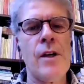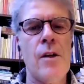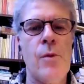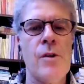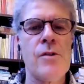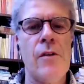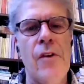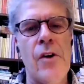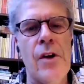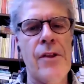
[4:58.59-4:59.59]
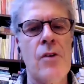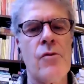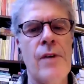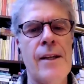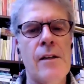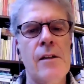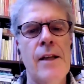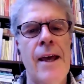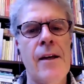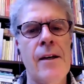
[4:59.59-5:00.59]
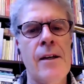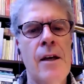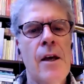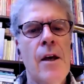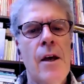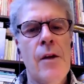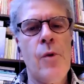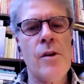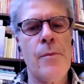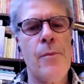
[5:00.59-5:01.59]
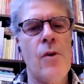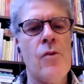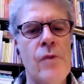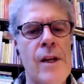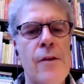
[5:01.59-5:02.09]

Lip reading: It was not very theoretical anchored. It was a book really